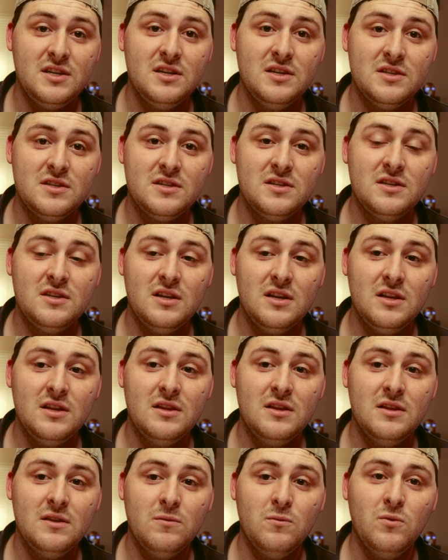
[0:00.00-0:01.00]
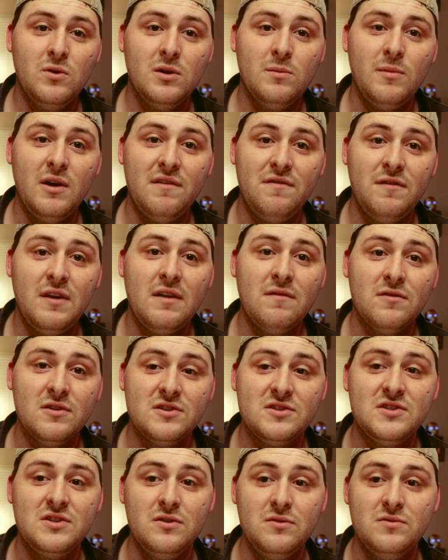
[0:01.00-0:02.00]
It's one of my
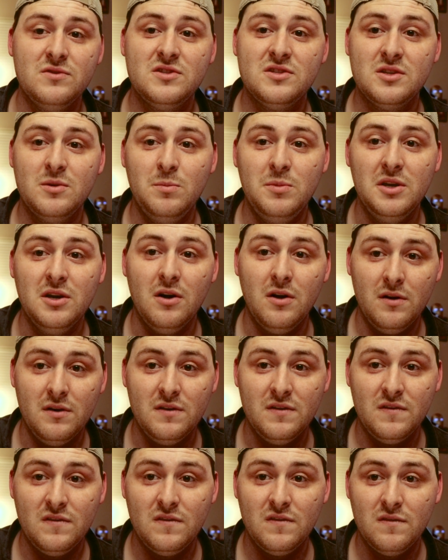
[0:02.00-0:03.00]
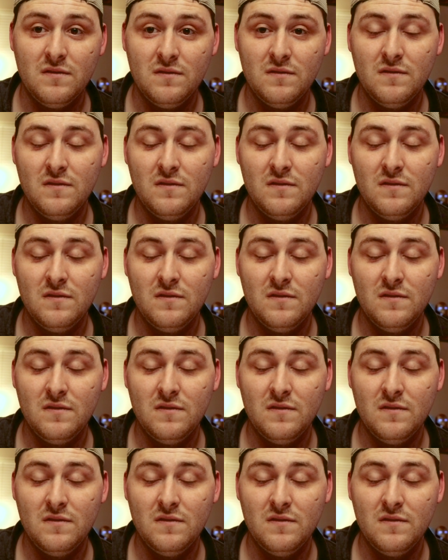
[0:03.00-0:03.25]
favorite suits, to be honest.